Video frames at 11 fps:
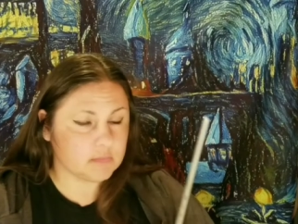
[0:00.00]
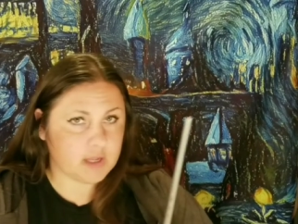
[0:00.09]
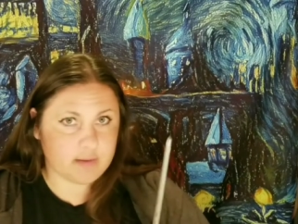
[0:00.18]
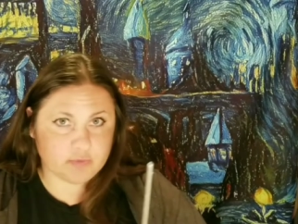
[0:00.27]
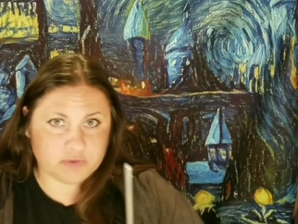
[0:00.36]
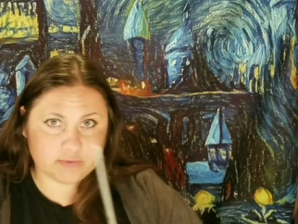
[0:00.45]

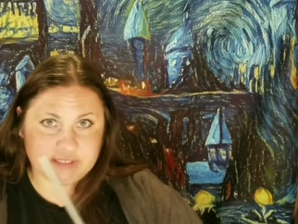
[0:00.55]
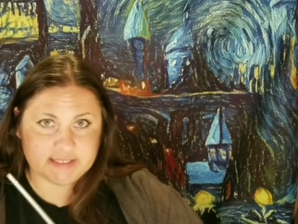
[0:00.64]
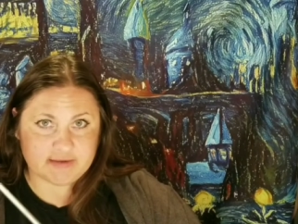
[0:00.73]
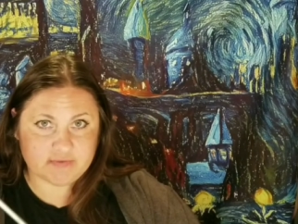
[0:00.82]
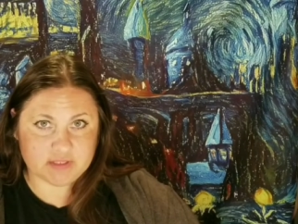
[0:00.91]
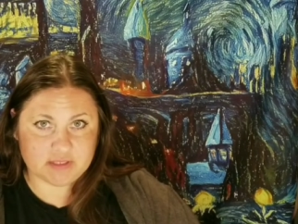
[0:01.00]
April
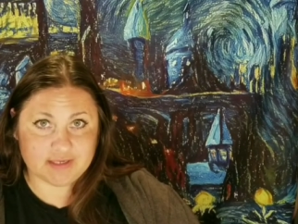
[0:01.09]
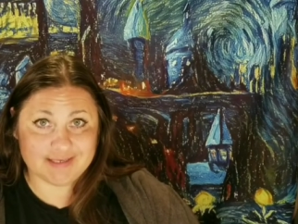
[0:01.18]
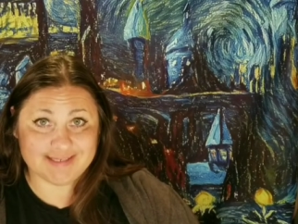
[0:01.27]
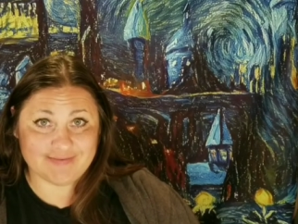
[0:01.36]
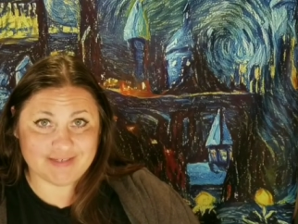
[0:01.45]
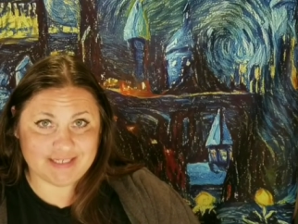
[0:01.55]
27th,
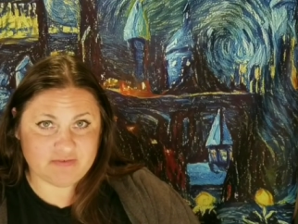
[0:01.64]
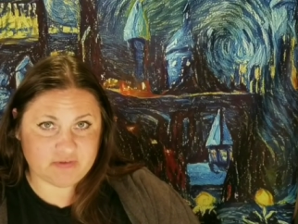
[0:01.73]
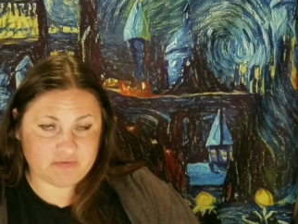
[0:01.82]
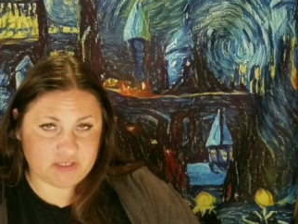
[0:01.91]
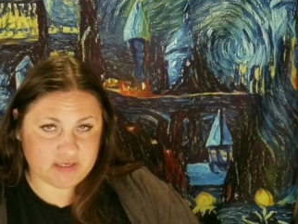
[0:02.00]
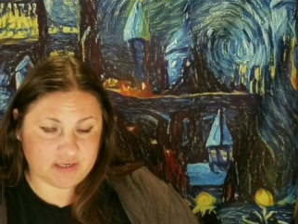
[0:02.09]

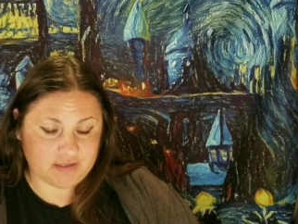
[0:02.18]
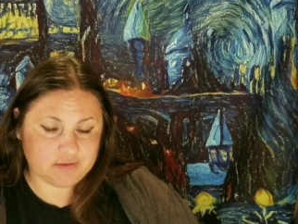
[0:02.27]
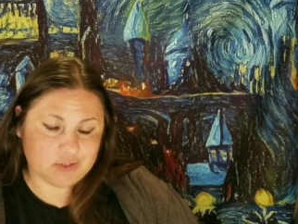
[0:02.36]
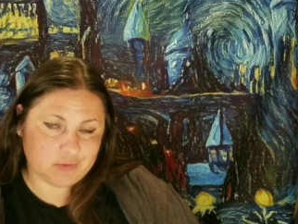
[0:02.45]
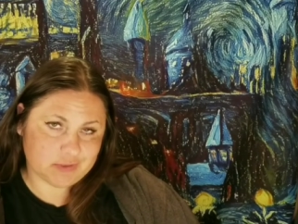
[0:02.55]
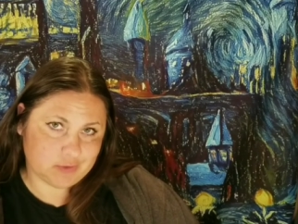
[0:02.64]
1759.
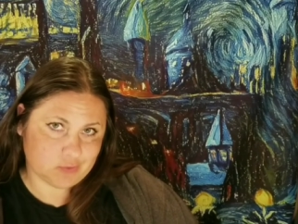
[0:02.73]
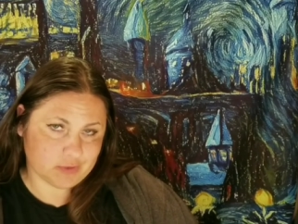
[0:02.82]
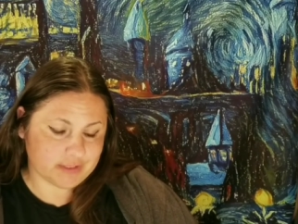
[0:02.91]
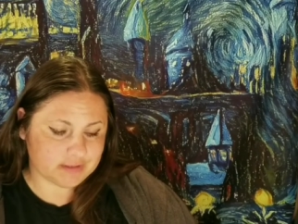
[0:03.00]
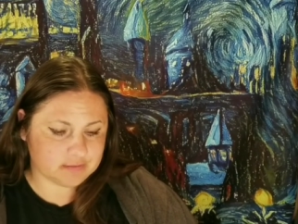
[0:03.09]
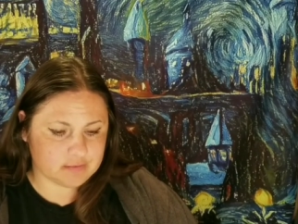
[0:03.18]
She was a
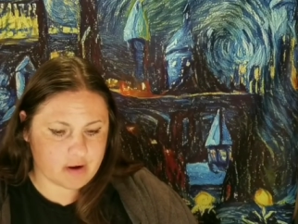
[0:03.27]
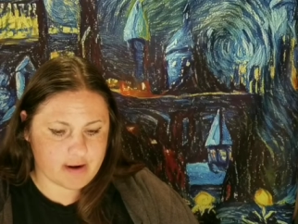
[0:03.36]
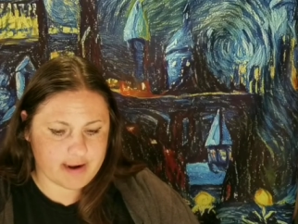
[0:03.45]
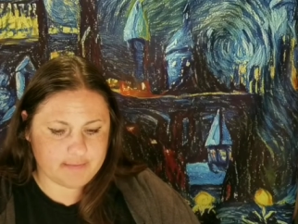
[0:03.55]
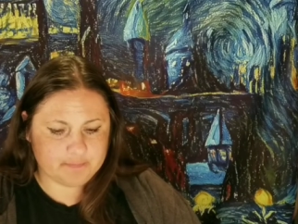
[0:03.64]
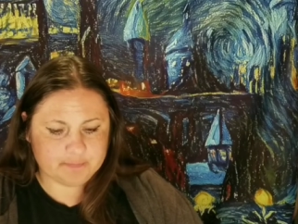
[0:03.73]
Taurus, all
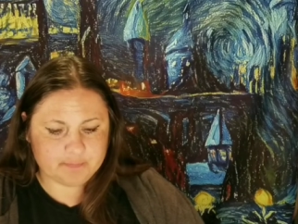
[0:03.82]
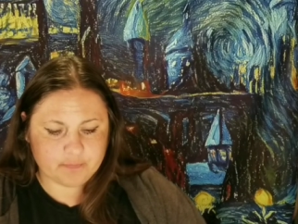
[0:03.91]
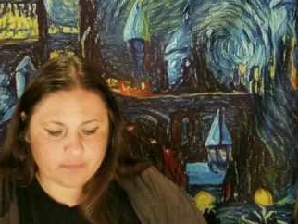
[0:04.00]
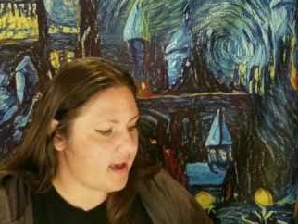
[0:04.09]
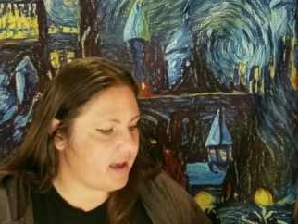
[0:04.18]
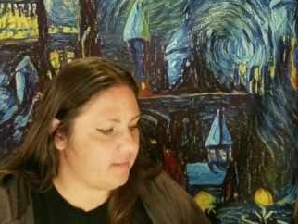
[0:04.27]
right,
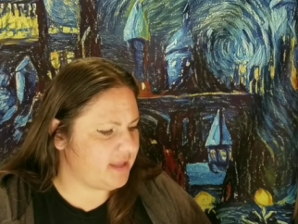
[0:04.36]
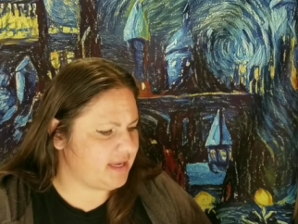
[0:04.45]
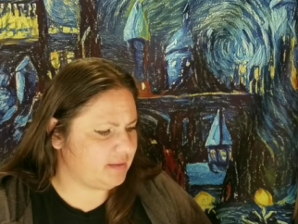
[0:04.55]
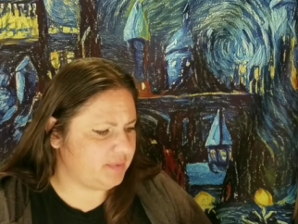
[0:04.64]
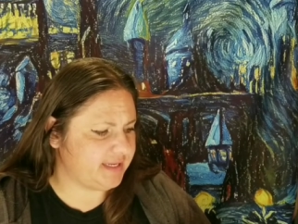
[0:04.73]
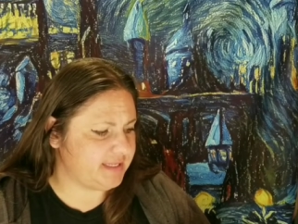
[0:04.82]
um, in
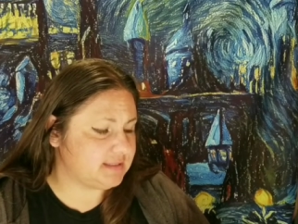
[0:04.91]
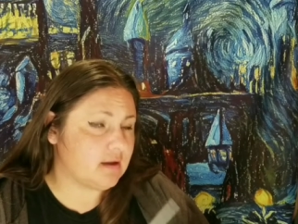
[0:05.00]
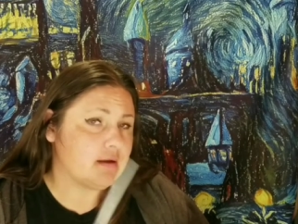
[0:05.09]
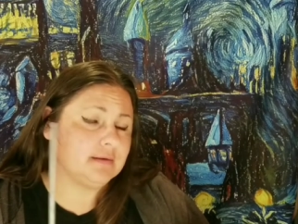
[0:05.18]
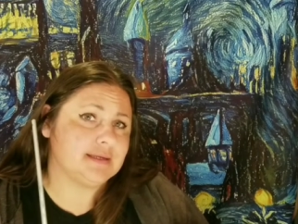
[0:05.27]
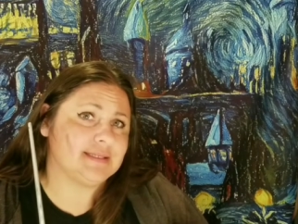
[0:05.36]
a place
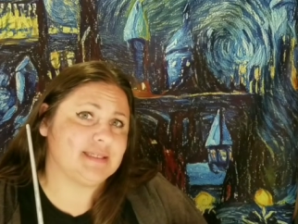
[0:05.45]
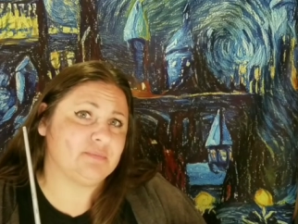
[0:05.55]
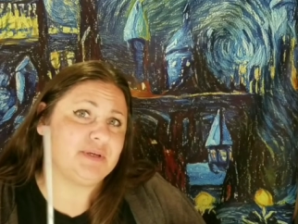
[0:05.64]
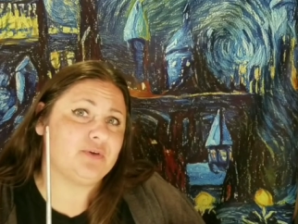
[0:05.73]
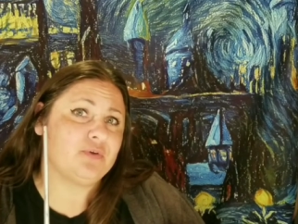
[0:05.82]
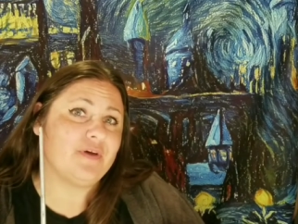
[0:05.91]
called
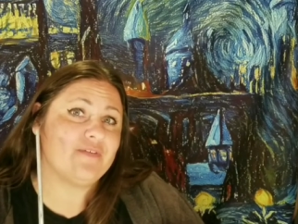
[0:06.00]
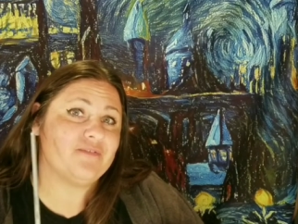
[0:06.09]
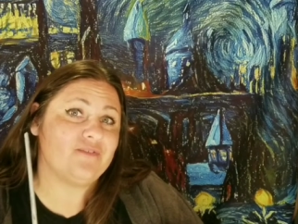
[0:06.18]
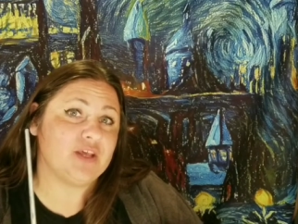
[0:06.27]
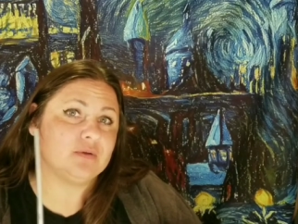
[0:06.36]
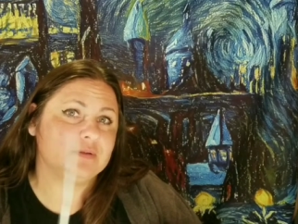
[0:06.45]

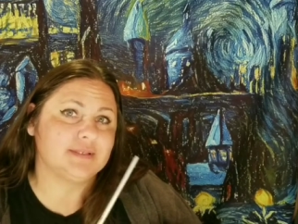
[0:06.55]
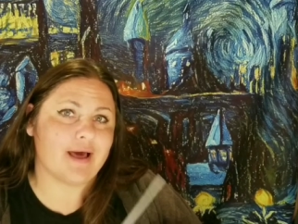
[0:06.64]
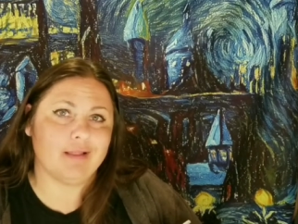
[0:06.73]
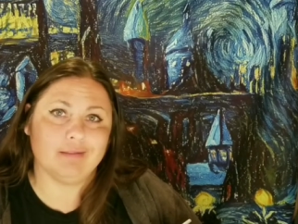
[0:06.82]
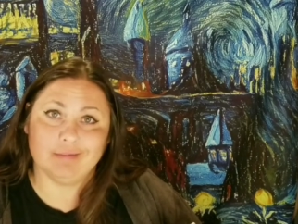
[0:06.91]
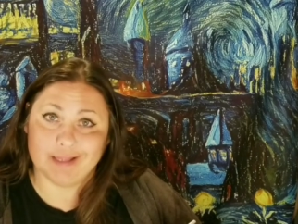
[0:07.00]
Spitalfields,
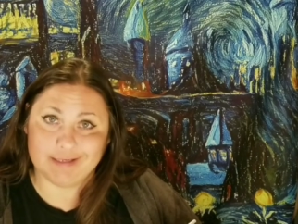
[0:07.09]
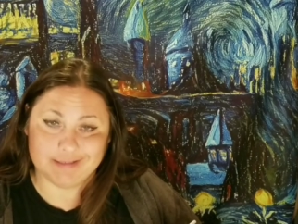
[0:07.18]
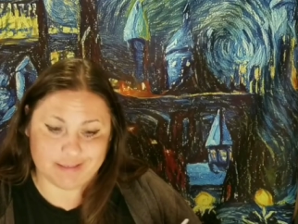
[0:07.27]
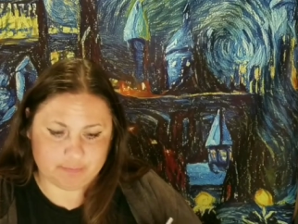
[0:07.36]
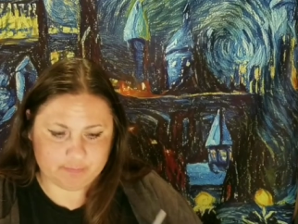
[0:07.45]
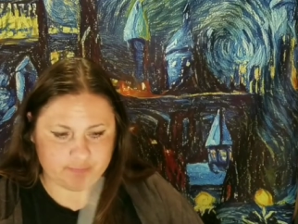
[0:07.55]

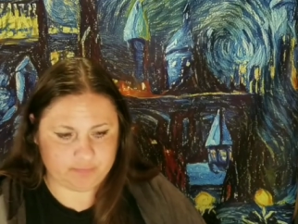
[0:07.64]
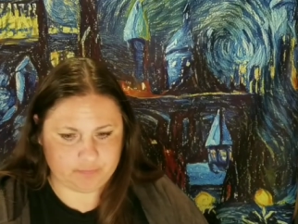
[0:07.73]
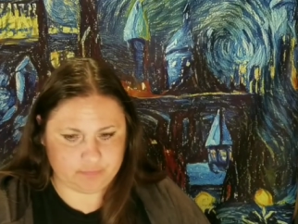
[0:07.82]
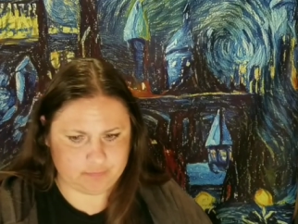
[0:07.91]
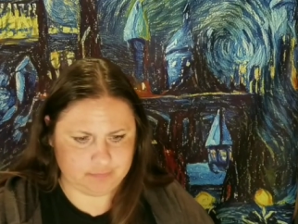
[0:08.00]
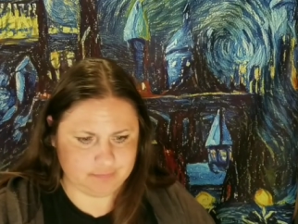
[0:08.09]
London,
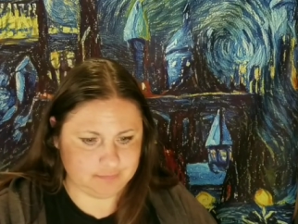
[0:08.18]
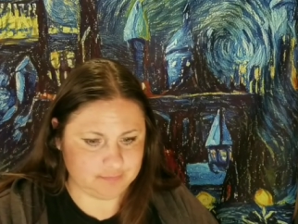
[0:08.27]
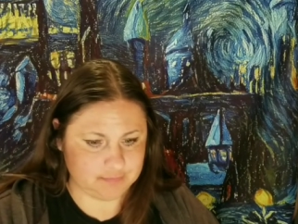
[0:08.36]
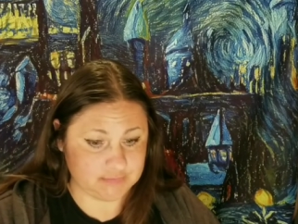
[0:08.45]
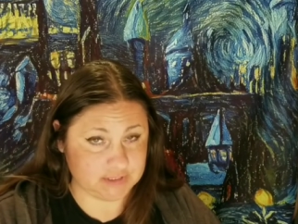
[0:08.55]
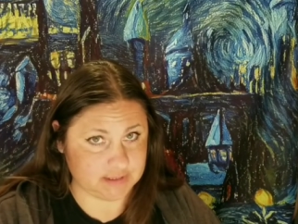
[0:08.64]

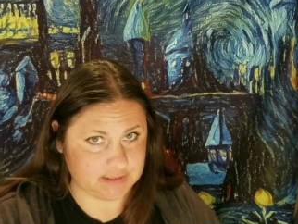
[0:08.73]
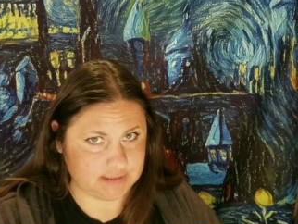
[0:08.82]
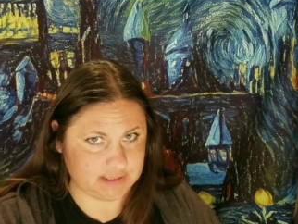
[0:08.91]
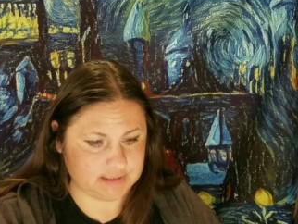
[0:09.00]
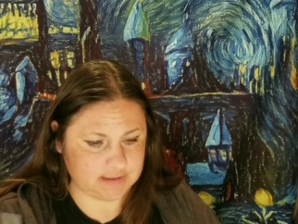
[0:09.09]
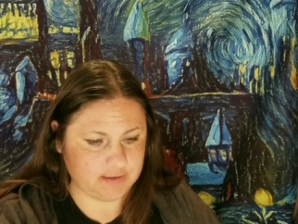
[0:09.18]
because
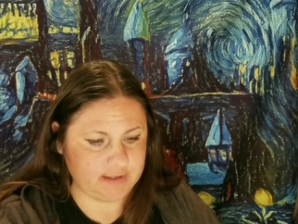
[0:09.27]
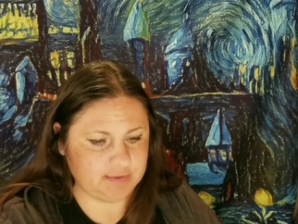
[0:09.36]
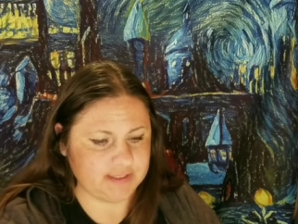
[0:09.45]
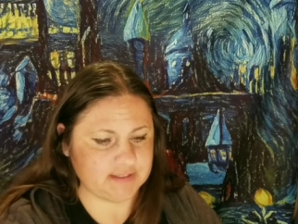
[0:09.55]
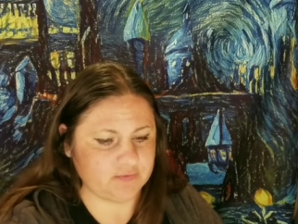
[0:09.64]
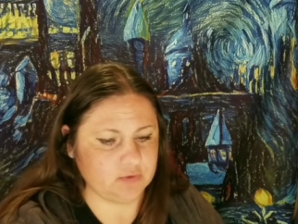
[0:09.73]
that's a great
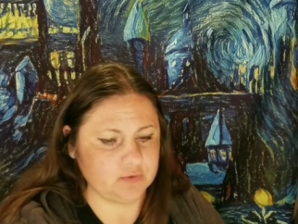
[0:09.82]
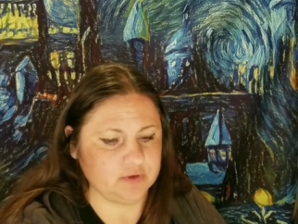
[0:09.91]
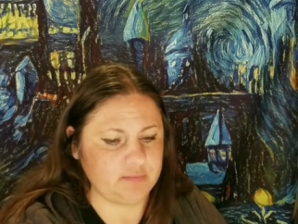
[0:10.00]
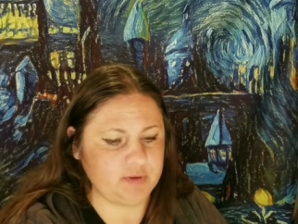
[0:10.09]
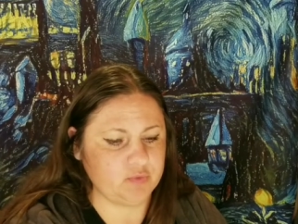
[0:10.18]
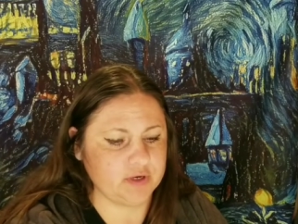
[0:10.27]
place for a whore to
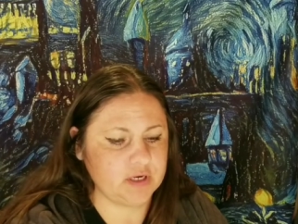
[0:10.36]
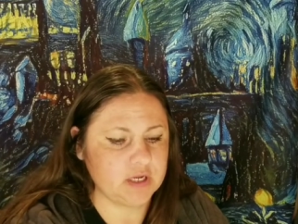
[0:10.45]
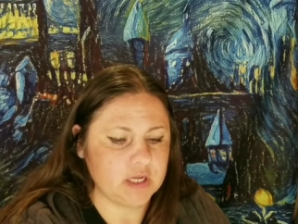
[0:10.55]
be born.